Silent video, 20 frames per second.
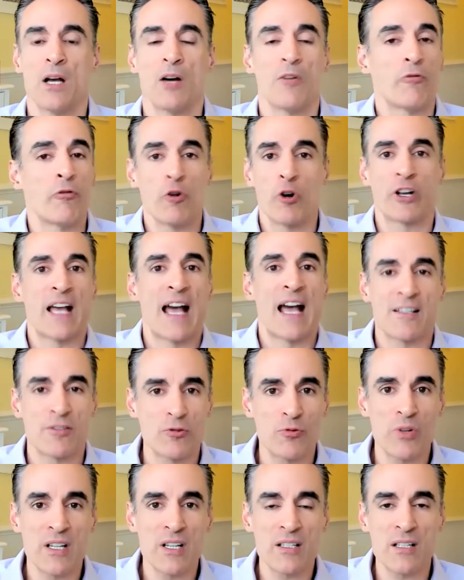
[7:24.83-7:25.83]

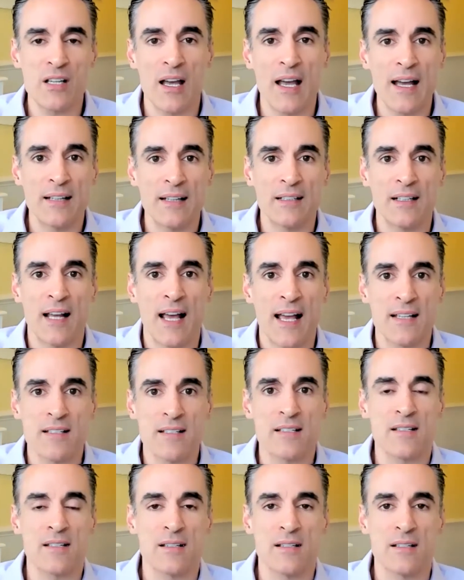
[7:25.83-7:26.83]
forecast risk and
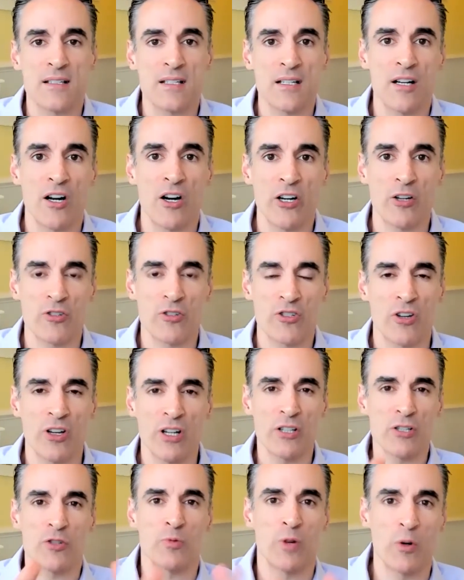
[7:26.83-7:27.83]
enhanced scenarios. So
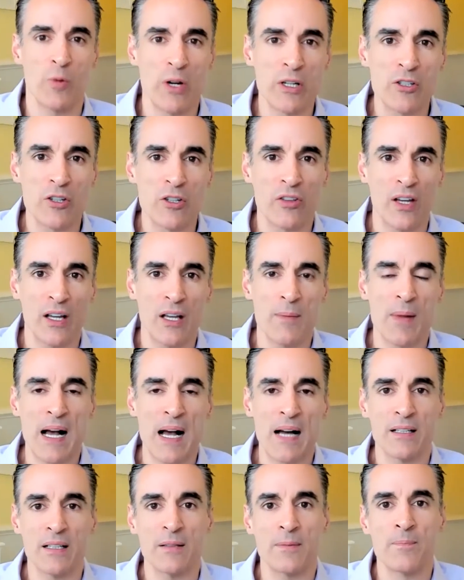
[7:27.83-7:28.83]
here's one way to think
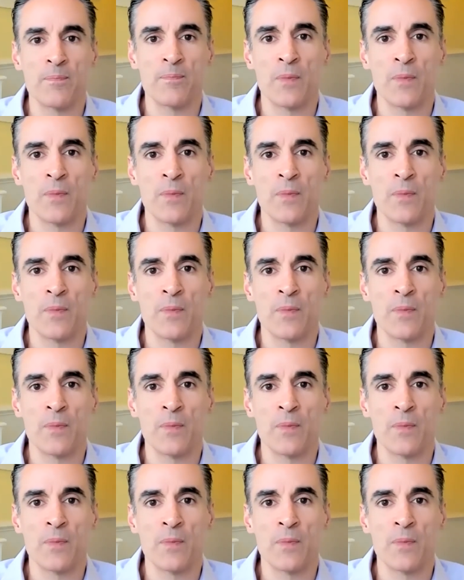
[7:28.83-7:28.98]
about it.